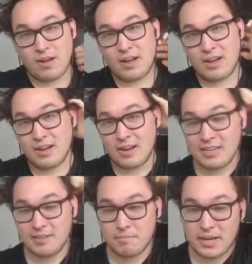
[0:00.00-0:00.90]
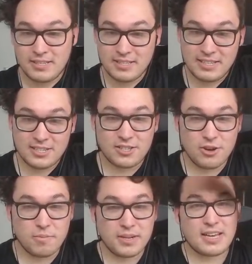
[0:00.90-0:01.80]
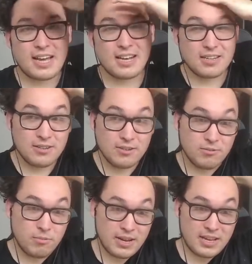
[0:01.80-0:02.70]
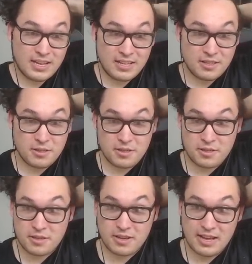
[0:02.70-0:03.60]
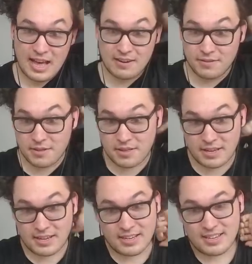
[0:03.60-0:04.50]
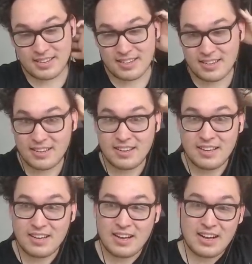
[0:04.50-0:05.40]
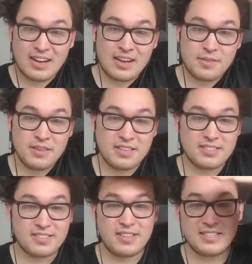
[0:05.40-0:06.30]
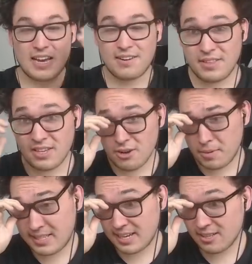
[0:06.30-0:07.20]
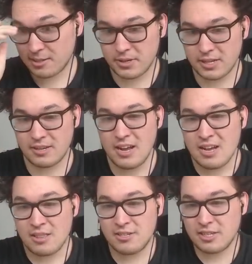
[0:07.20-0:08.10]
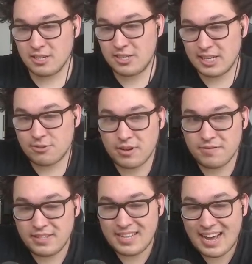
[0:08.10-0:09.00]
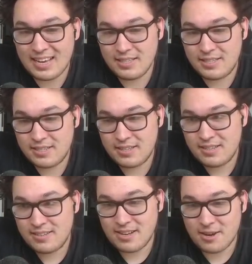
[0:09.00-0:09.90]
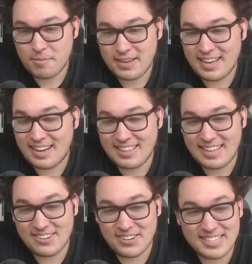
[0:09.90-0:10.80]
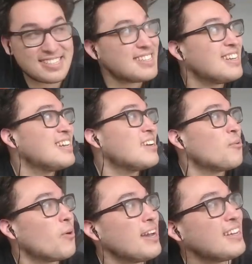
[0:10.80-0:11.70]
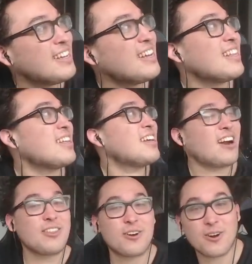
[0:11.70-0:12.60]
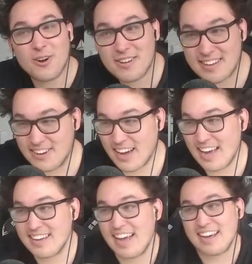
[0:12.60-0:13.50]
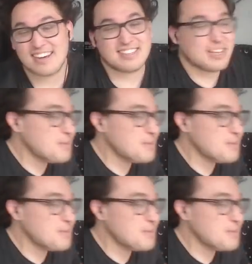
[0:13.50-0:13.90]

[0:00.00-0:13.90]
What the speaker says: I can basically just open attack with everything. I think this everything open attack looks pretty good. There's a good chance Riven dies. Oh my god, that noise. Why are there... Okay, hang on. Let